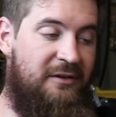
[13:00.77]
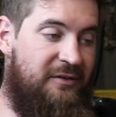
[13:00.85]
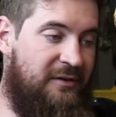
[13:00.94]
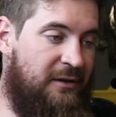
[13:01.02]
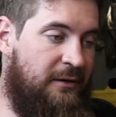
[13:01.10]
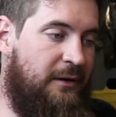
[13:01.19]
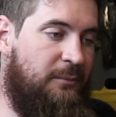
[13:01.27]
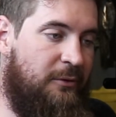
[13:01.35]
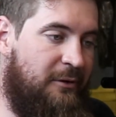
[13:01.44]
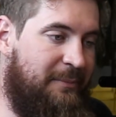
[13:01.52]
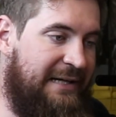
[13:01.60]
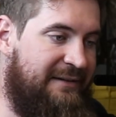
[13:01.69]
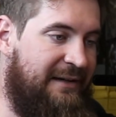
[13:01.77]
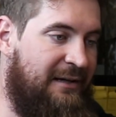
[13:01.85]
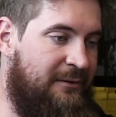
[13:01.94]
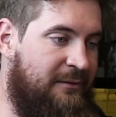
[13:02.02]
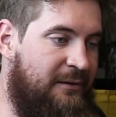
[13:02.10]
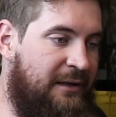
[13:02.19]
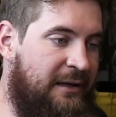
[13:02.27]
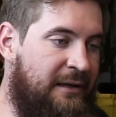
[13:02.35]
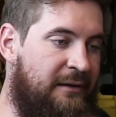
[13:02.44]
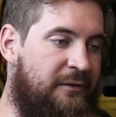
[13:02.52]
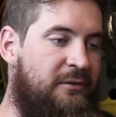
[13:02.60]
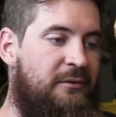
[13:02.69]
So I brought it back down,
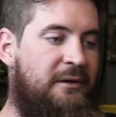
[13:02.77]
and